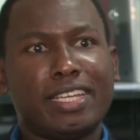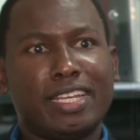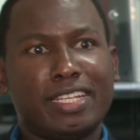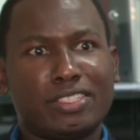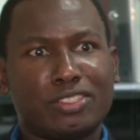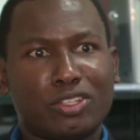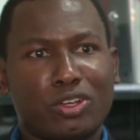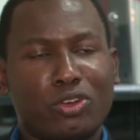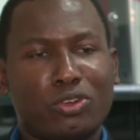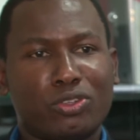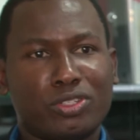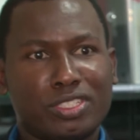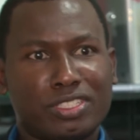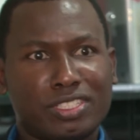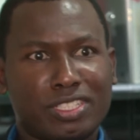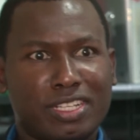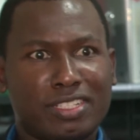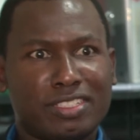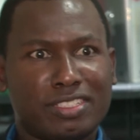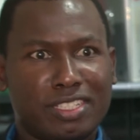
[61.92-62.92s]
its own
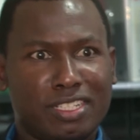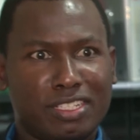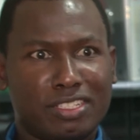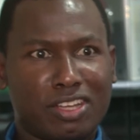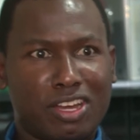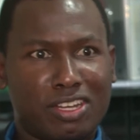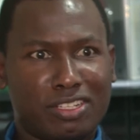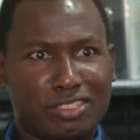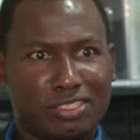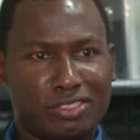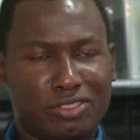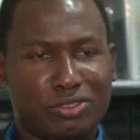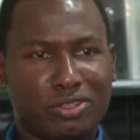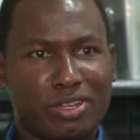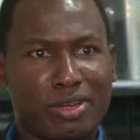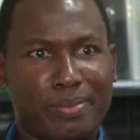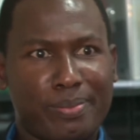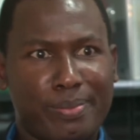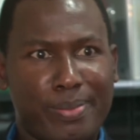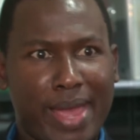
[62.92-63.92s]
sons and daughters to
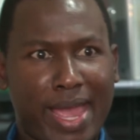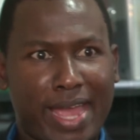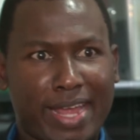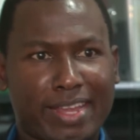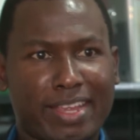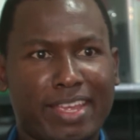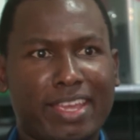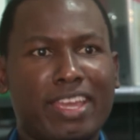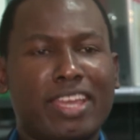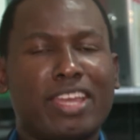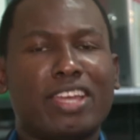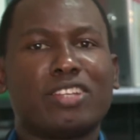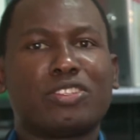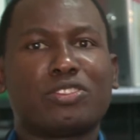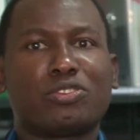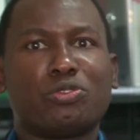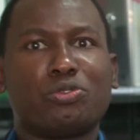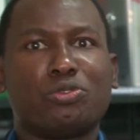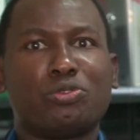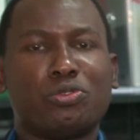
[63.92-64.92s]
come back
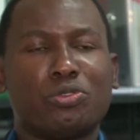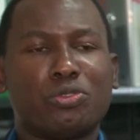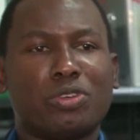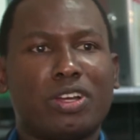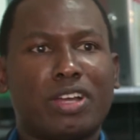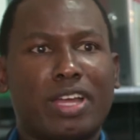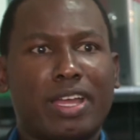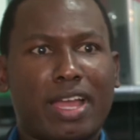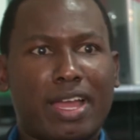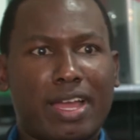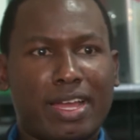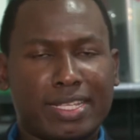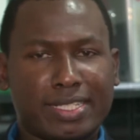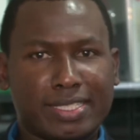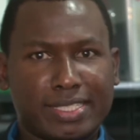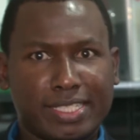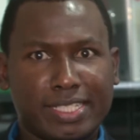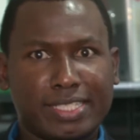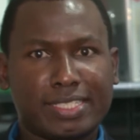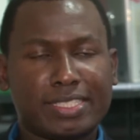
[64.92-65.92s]
to
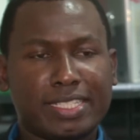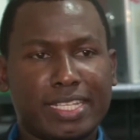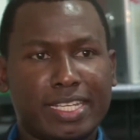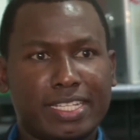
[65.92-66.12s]
assist